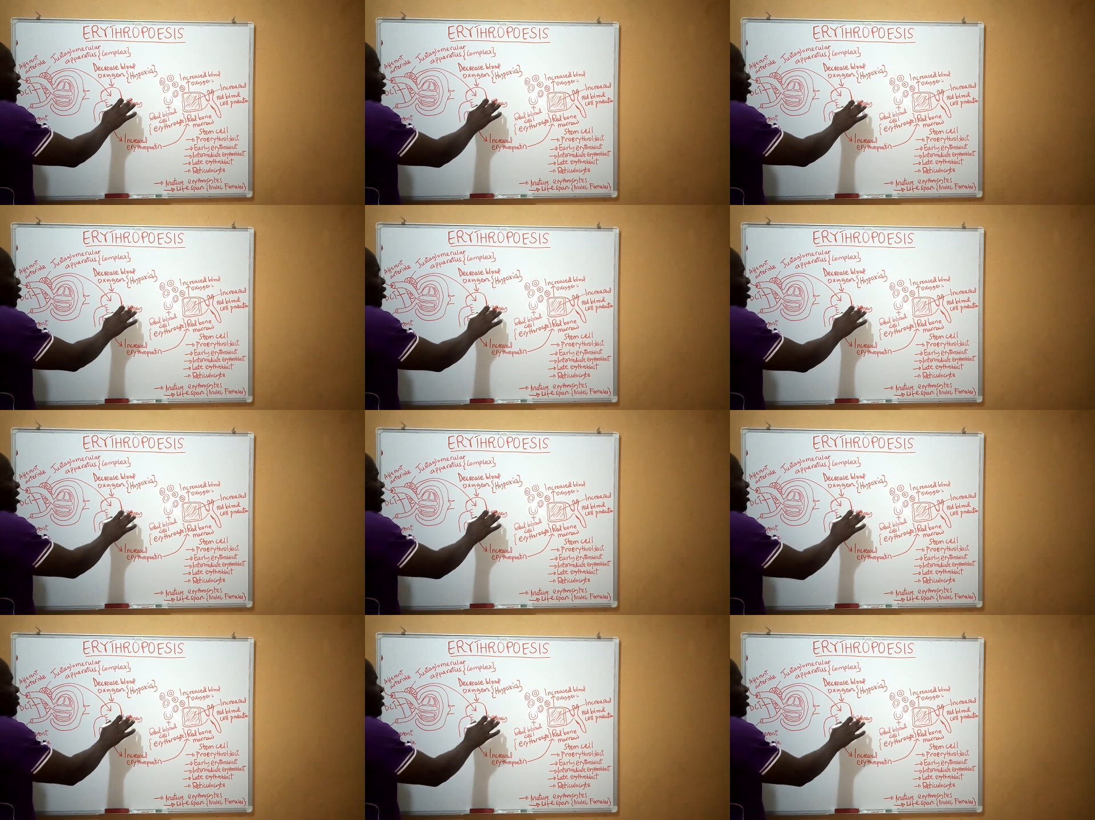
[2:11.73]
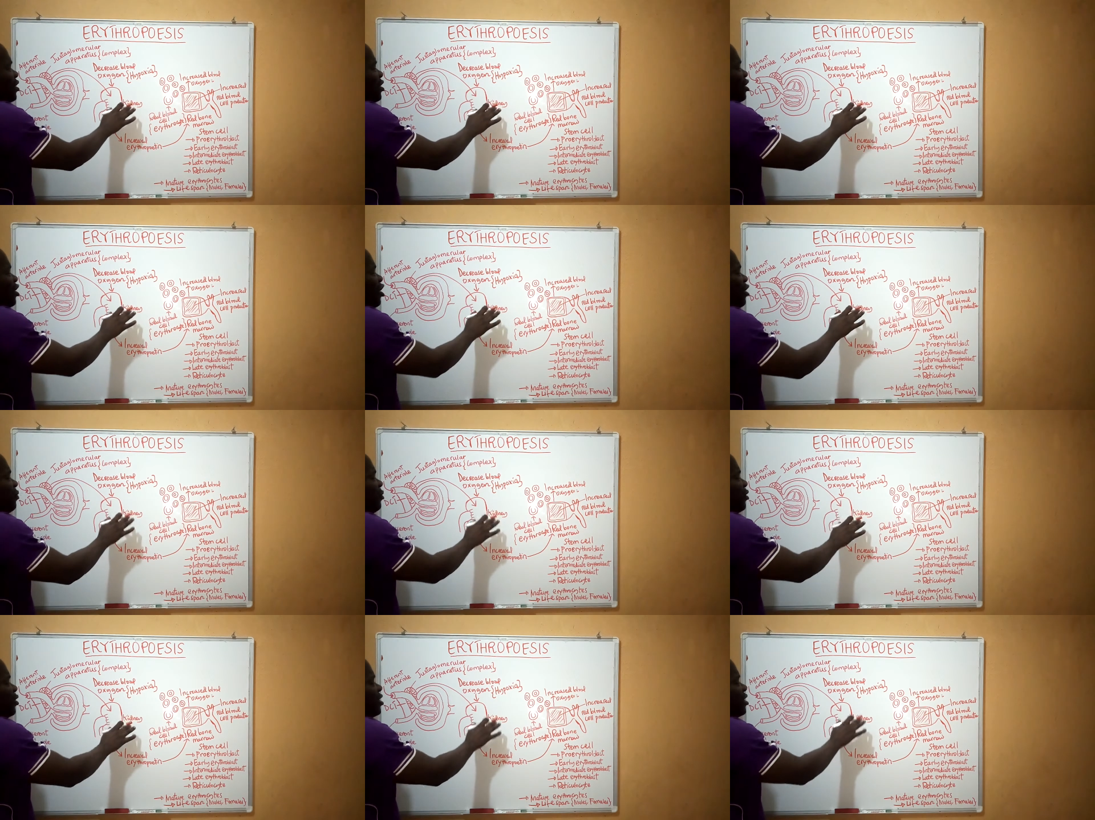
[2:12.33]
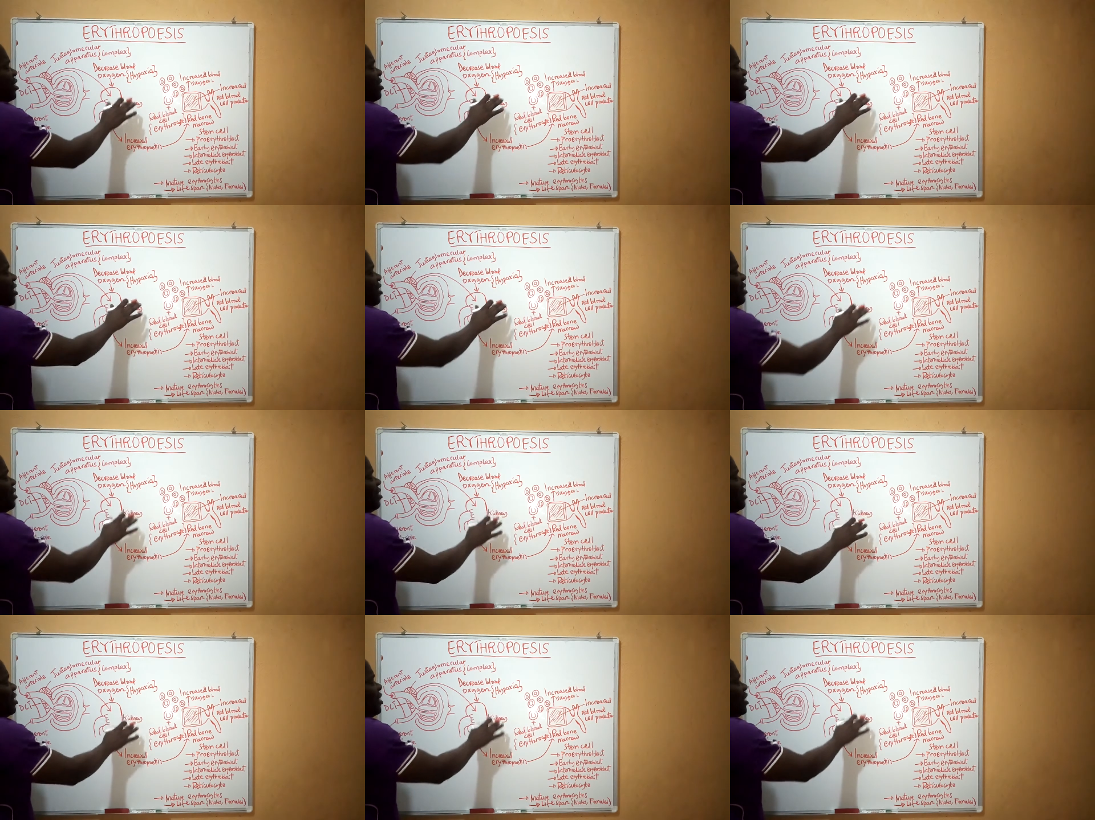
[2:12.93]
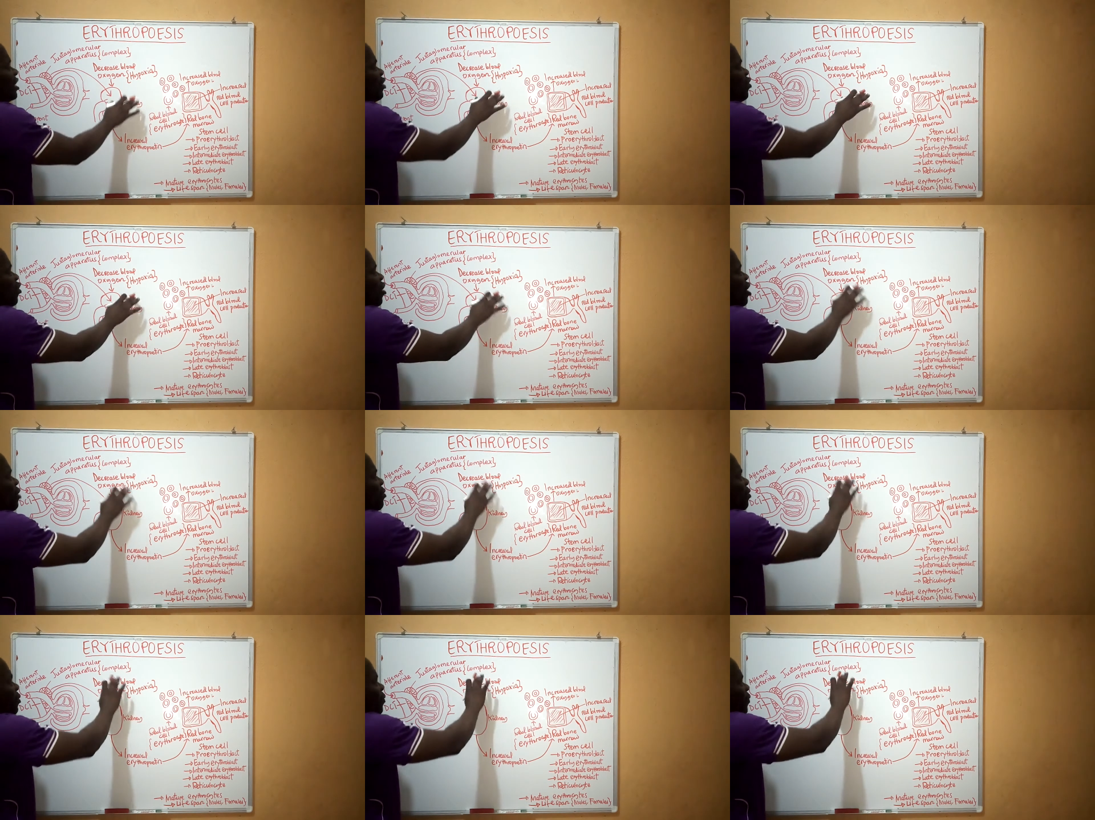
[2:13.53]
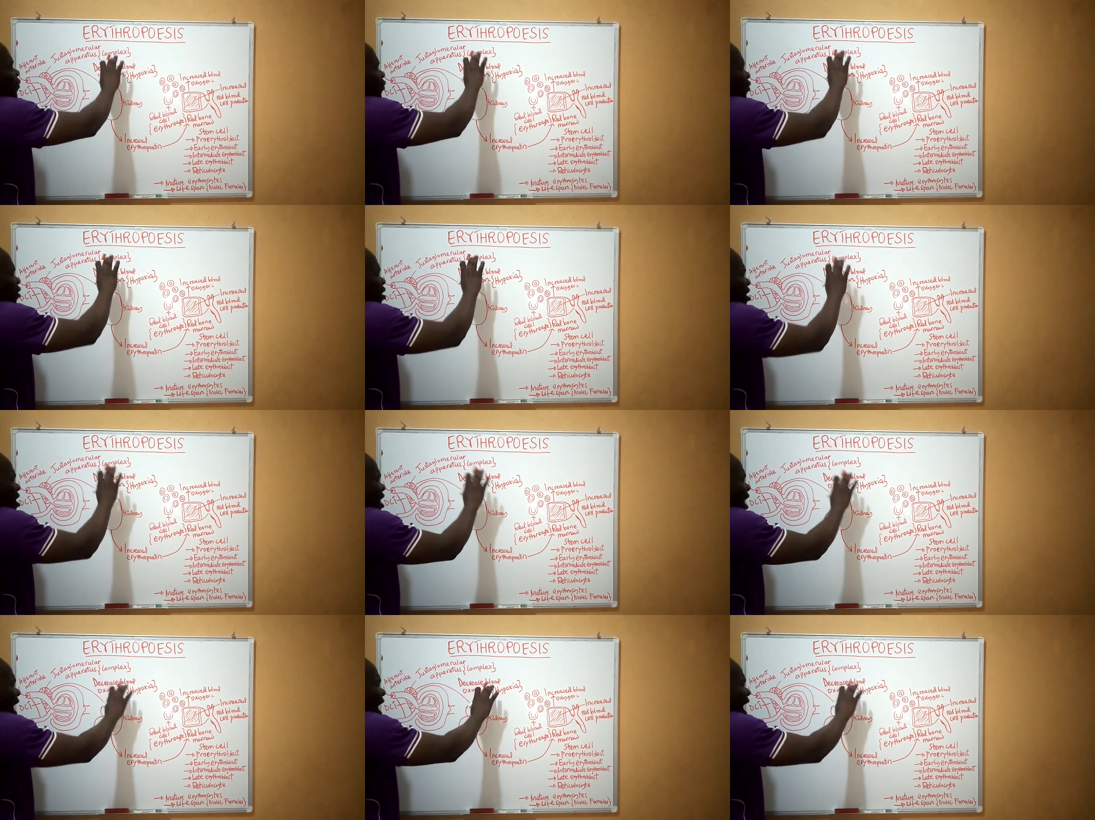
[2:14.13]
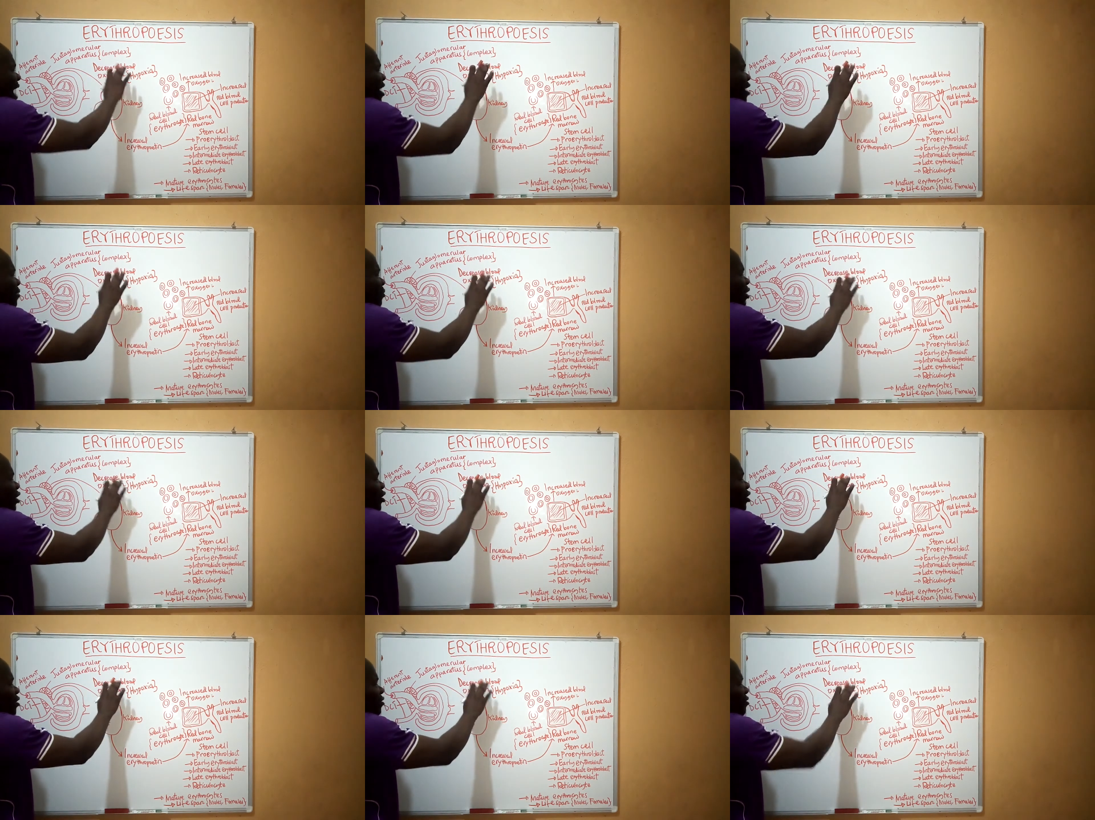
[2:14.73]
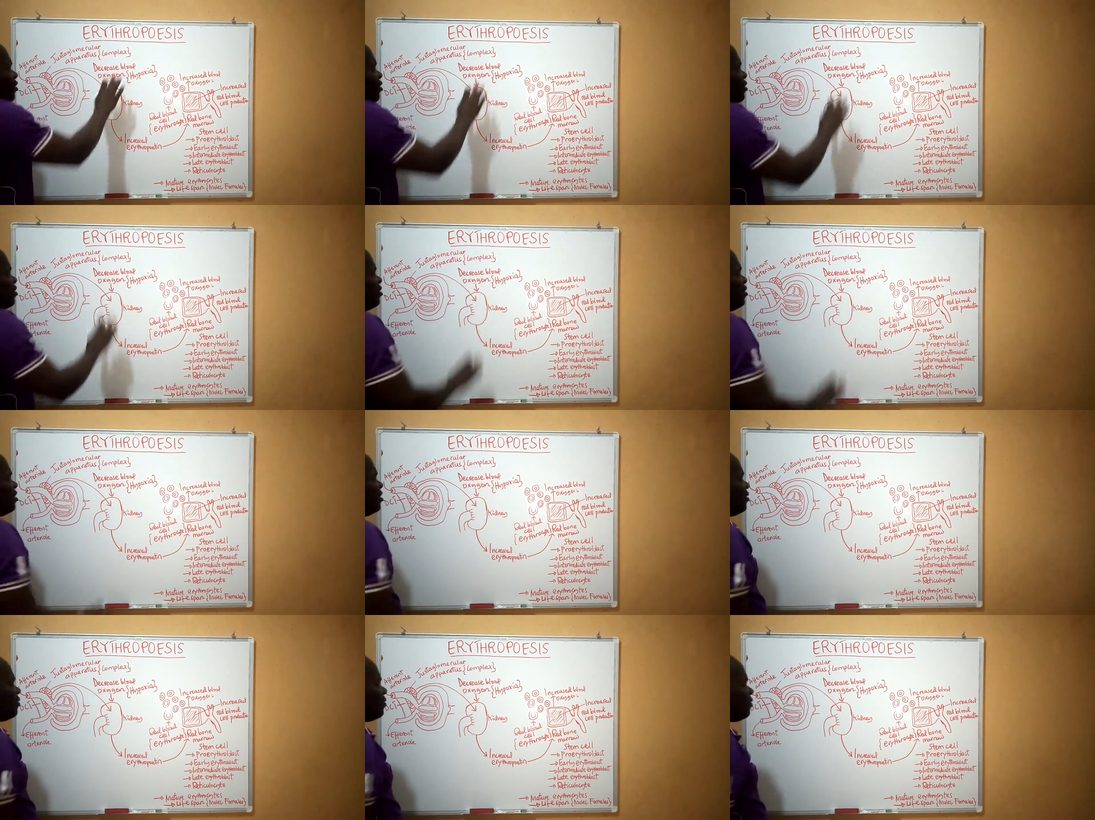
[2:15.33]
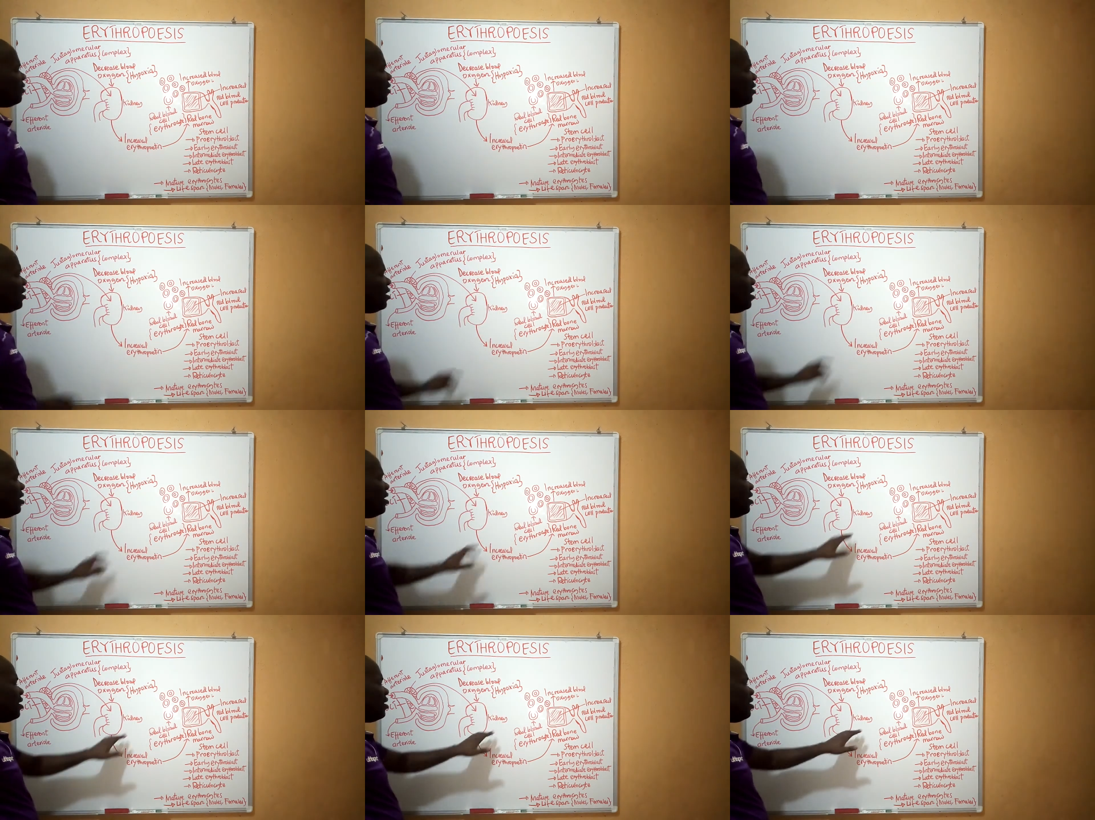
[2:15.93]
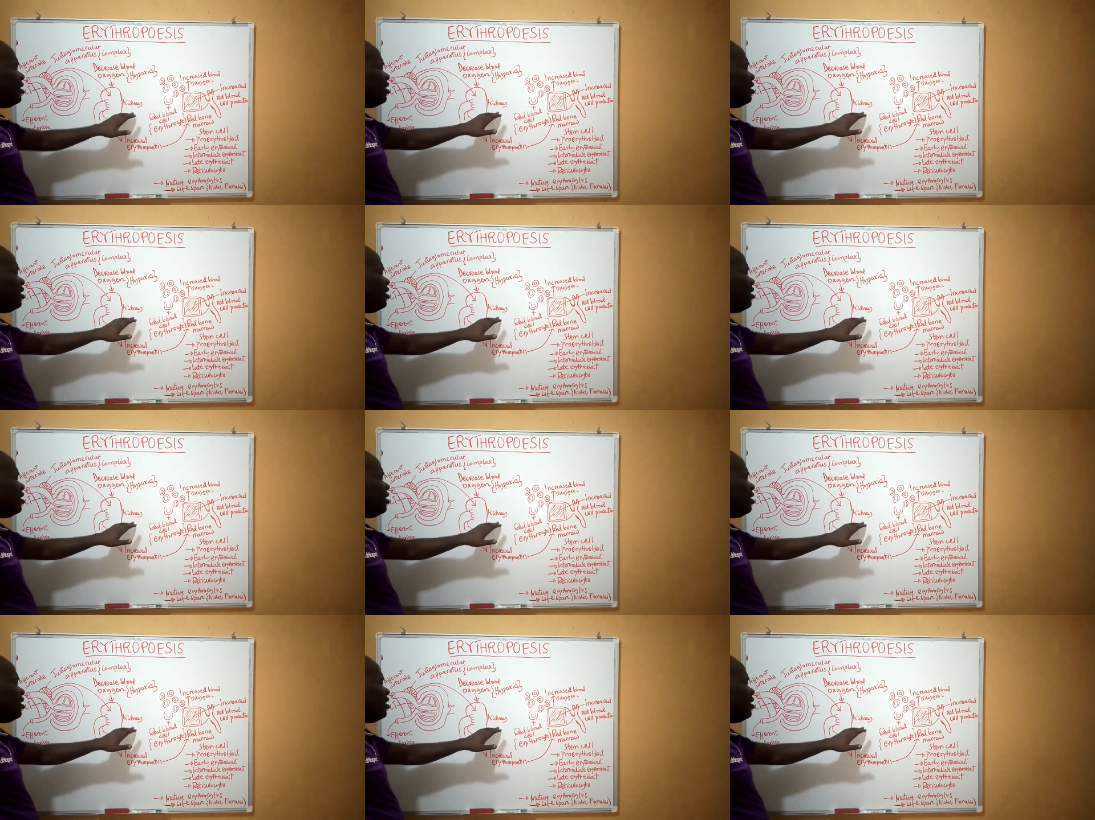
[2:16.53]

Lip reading: (no speaker visible)